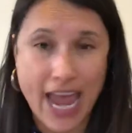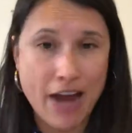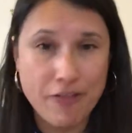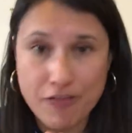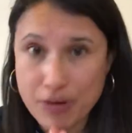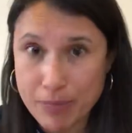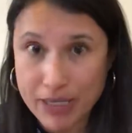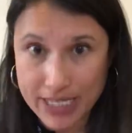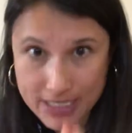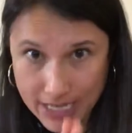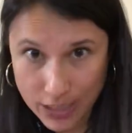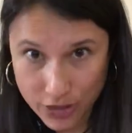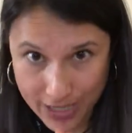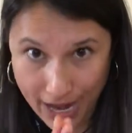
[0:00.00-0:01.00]
Everybody is
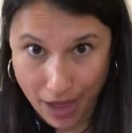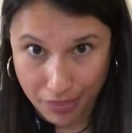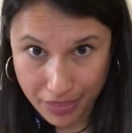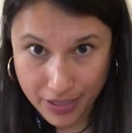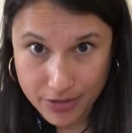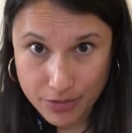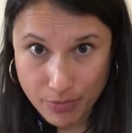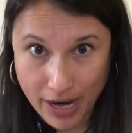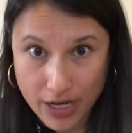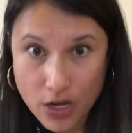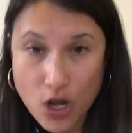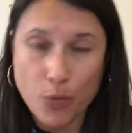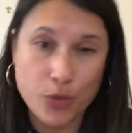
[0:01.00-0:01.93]
held to ethics, right?